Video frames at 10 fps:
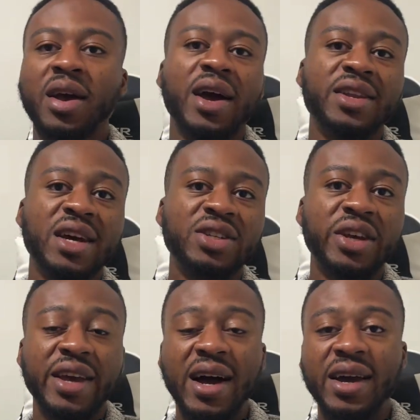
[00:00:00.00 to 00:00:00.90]
And yes,
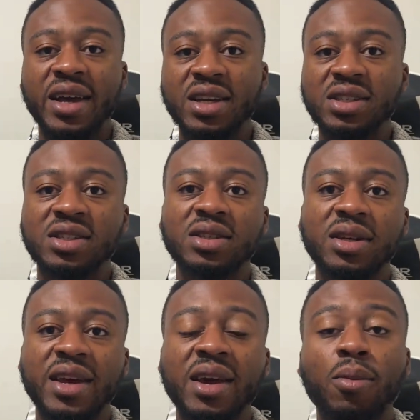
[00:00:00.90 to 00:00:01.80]
AI is
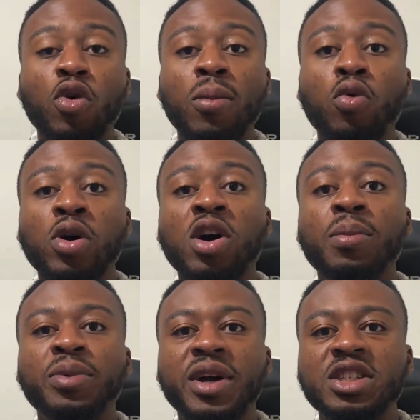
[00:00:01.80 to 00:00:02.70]
getting more and more
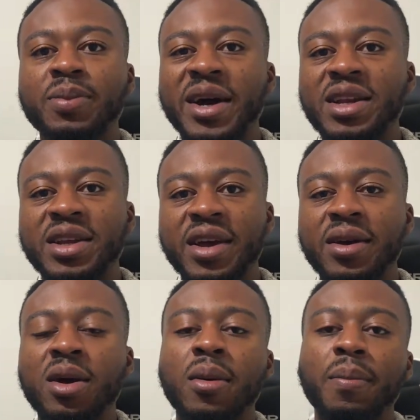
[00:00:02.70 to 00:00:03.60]
complex by the day,